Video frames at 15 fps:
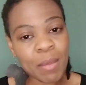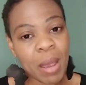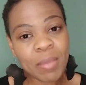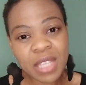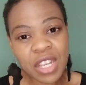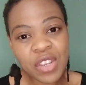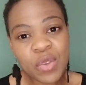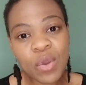I'm
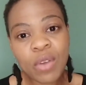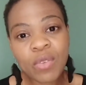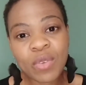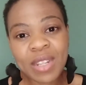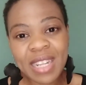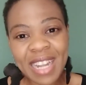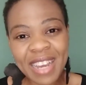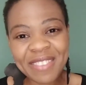setting you off
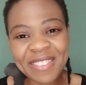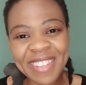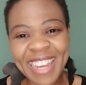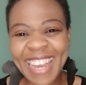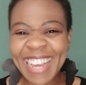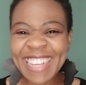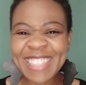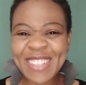with love.
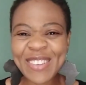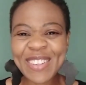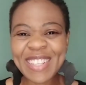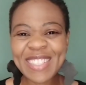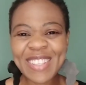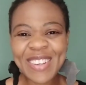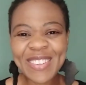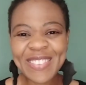
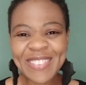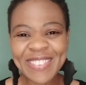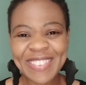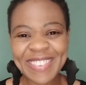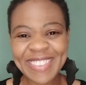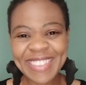XOXO.